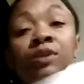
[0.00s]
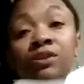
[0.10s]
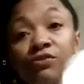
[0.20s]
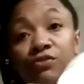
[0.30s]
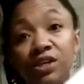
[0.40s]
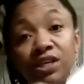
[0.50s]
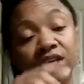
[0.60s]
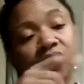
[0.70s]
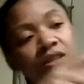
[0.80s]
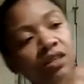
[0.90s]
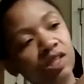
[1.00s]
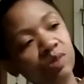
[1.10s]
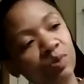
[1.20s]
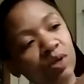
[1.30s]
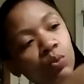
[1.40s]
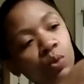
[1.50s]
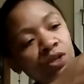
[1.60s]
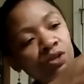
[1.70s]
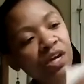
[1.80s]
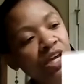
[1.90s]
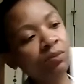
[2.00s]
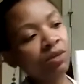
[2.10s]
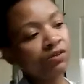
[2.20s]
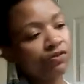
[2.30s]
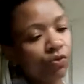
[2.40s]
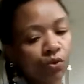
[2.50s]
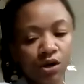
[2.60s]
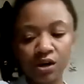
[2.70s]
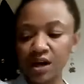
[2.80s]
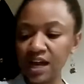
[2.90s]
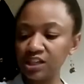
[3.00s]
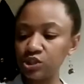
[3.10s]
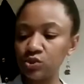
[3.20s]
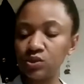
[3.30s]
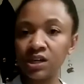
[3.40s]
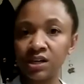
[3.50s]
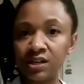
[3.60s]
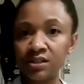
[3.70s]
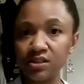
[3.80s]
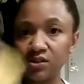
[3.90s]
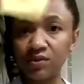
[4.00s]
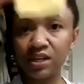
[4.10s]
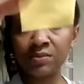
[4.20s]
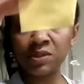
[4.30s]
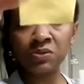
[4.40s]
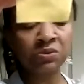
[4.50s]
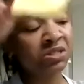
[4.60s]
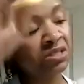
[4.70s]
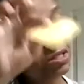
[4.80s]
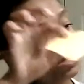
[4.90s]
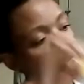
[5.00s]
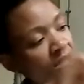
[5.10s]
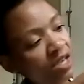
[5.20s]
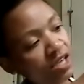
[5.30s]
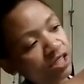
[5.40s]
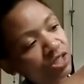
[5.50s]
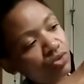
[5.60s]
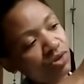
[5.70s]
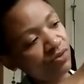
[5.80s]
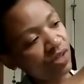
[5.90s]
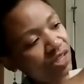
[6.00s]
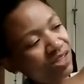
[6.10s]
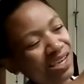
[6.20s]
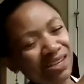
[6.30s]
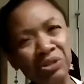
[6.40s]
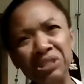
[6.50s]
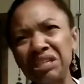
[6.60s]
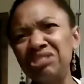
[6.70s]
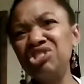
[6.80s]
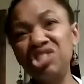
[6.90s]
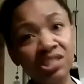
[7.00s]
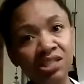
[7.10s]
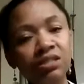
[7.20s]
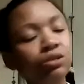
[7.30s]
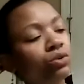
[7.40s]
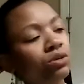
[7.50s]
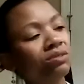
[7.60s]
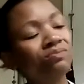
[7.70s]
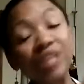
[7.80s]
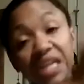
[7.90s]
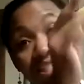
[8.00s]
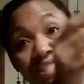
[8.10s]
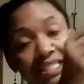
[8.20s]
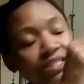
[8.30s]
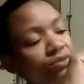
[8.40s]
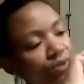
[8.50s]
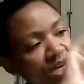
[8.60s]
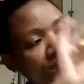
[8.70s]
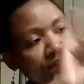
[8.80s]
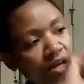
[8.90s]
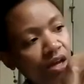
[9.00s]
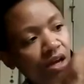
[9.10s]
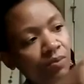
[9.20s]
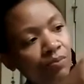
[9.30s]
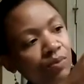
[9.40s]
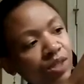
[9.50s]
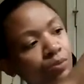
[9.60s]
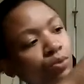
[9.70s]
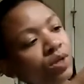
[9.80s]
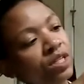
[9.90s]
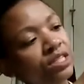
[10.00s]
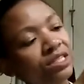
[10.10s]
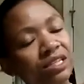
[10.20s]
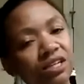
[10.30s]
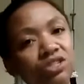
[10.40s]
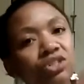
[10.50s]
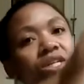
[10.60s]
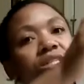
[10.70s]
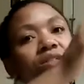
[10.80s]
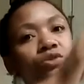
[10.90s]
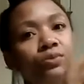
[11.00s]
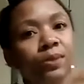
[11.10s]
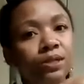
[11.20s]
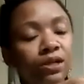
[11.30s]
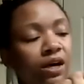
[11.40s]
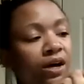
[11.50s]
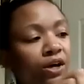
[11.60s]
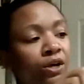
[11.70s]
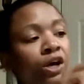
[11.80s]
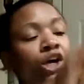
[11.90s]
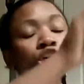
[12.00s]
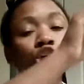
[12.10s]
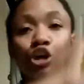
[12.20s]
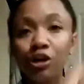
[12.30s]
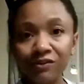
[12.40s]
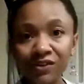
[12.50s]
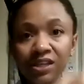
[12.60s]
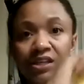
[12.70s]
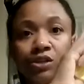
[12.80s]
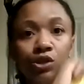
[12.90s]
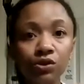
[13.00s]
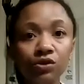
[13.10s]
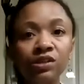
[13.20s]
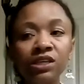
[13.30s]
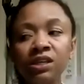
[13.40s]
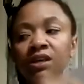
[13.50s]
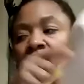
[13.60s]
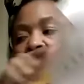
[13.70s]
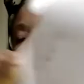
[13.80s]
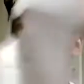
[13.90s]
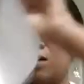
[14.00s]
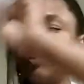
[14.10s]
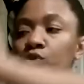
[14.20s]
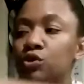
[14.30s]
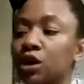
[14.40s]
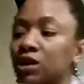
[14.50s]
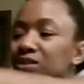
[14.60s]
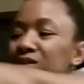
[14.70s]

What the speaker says: gonna freehand this, but what you're aiming for as you cut the ram's horn is sort of like, it kind of looks like a G or a C, right? But the point is to get just a little bit curvy and curly. You're also